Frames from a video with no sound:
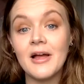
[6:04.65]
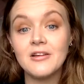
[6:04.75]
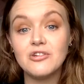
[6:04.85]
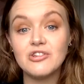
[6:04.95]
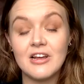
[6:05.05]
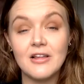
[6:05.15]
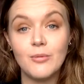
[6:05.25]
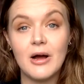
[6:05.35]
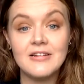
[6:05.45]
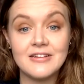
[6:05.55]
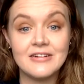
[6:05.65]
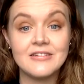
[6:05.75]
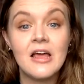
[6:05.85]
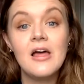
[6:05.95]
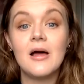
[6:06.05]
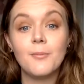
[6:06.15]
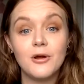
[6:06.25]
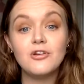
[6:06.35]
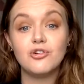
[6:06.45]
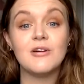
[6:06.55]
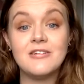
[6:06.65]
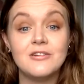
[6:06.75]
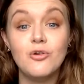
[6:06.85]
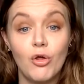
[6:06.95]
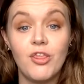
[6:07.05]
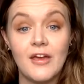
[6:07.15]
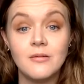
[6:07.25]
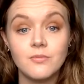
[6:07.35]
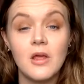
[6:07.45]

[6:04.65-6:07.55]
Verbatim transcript: I can just tell you what I did. I'm pretty sure I did nothing.